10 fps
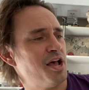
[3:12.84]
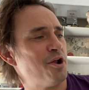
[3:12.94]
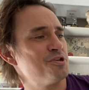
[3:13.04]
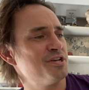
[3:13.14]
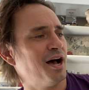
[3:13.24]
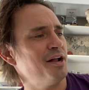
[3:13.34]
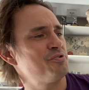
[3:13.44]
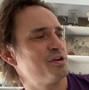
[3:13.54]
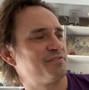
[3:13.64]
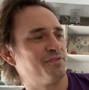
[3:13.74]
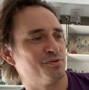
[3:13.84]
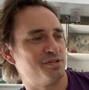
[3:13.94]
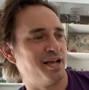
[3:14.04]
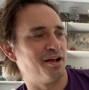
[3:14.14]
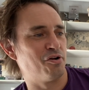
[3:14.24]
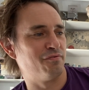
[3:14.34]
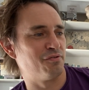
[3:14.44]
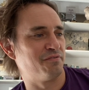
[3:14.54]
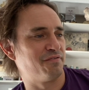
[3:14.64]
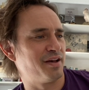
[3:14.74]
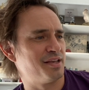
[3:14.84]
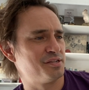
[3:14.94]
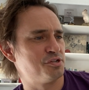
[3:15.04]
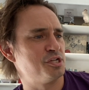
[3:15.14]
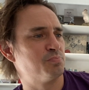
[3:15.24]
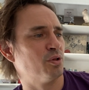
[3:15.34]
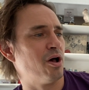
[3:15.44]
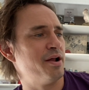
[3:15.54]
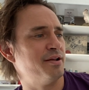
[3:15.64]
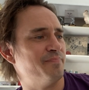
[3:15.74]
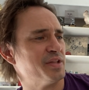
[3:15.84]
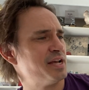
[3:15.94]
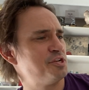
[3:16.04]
and her yard dress falls down over her face, and she's blinded,